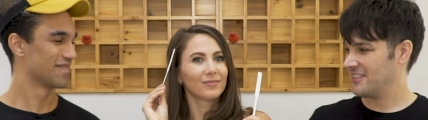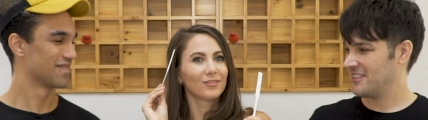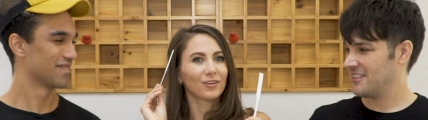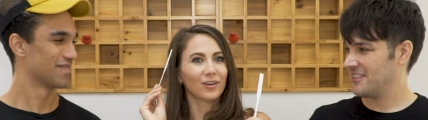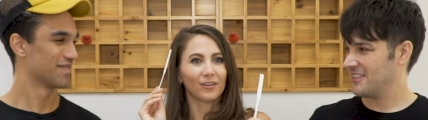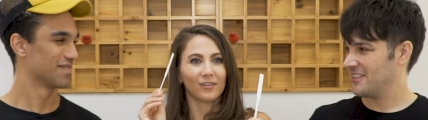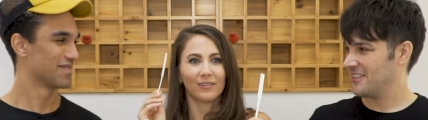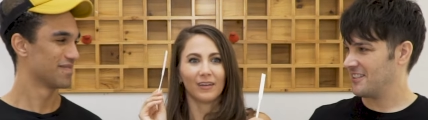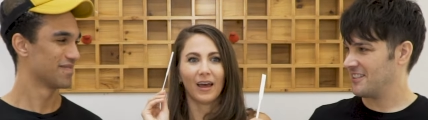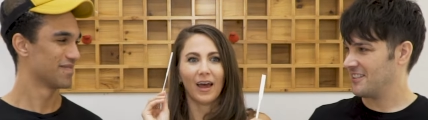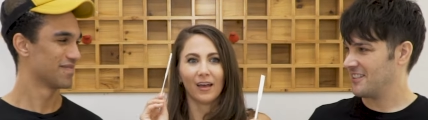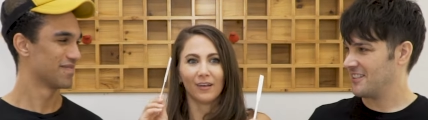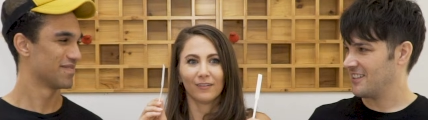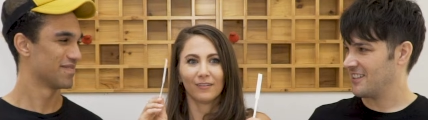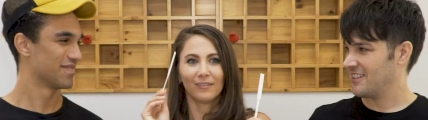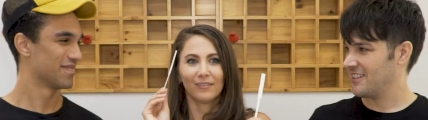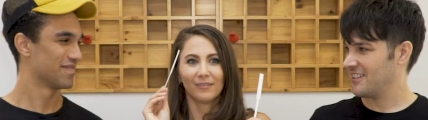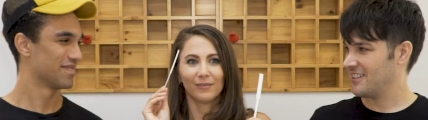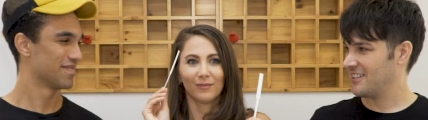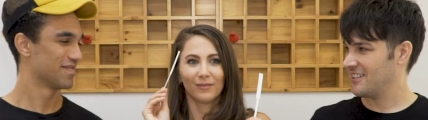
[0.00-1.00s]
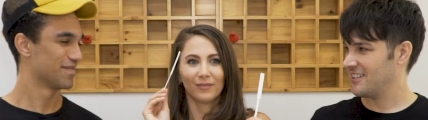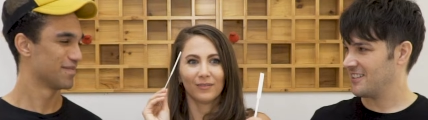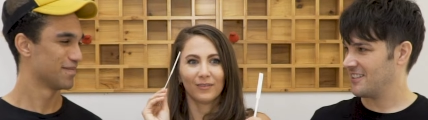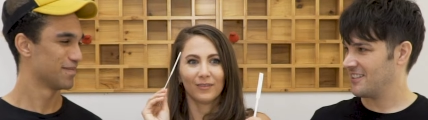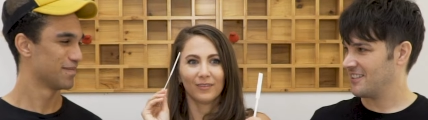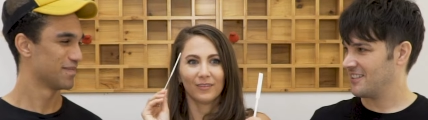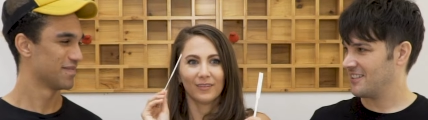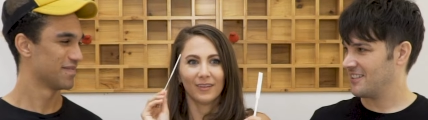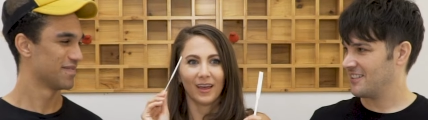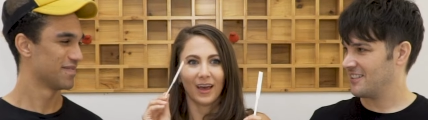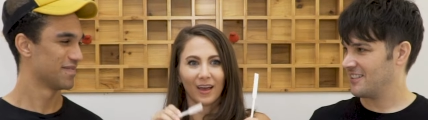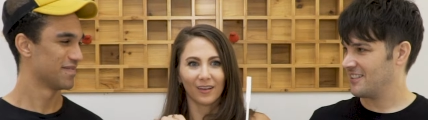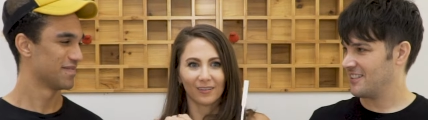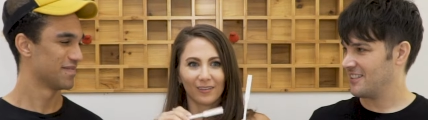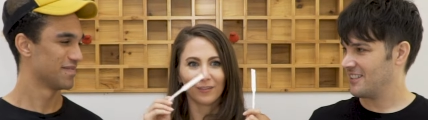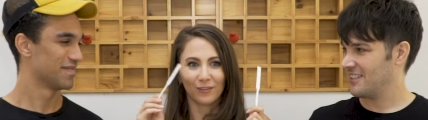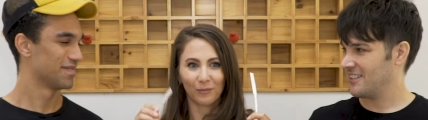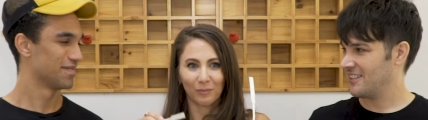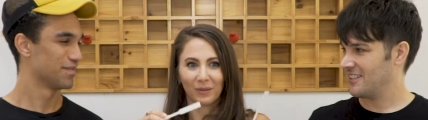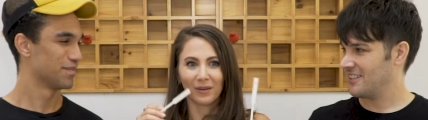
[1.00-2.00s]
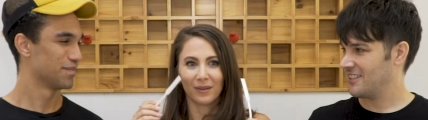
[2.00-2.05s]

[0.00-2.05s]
Speaker 1: just as as it's